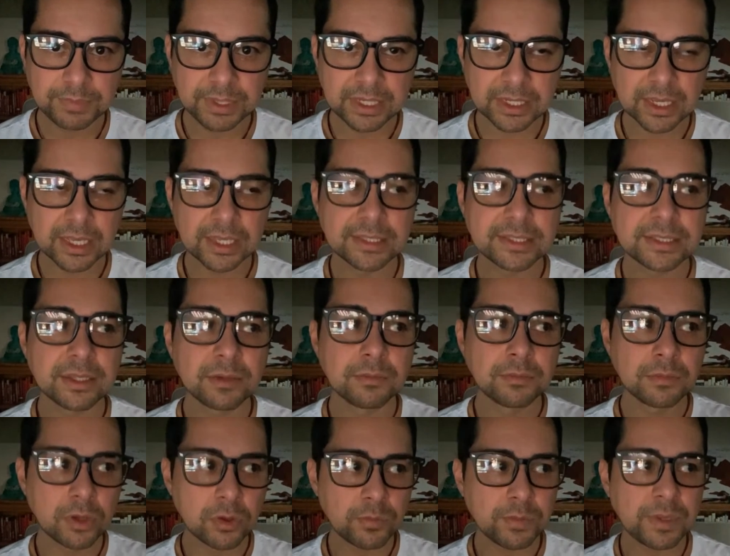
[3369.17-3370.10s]
Because
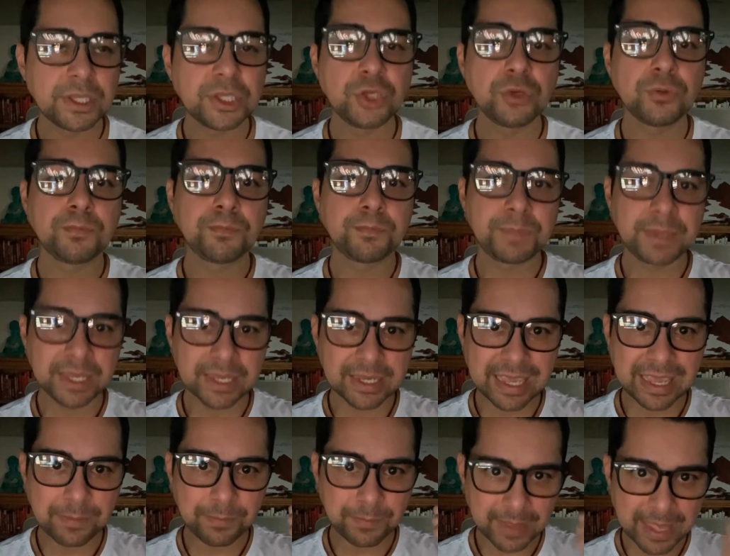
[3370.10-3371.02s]
the moment you
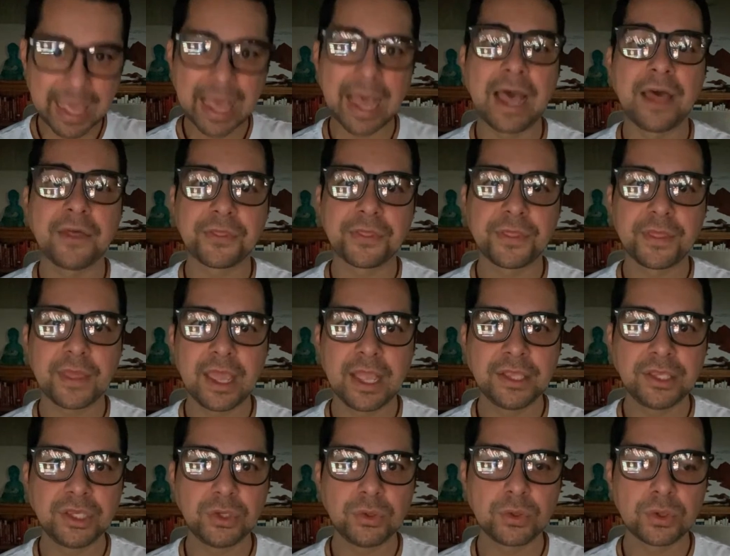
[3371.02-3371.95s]
pick a path
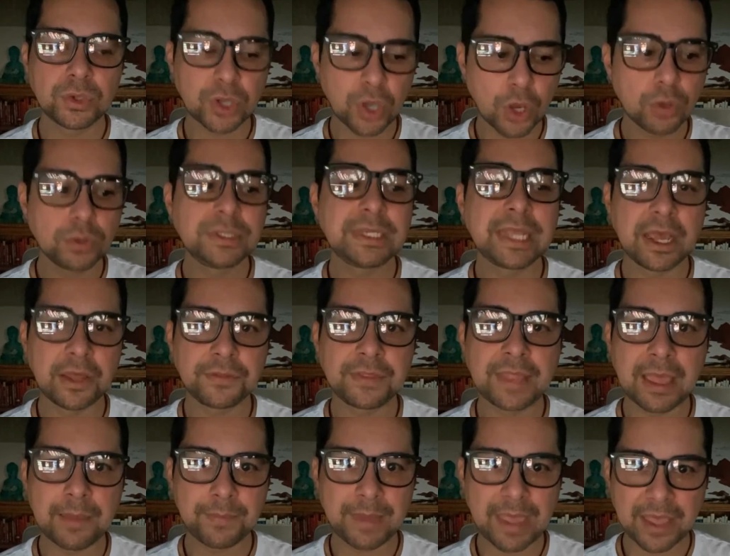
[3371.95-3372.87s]
and you go
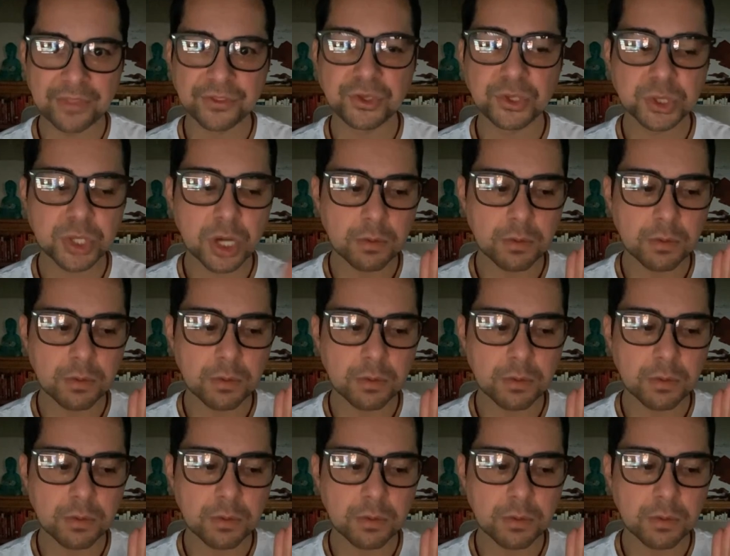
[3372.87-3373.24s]
down that path,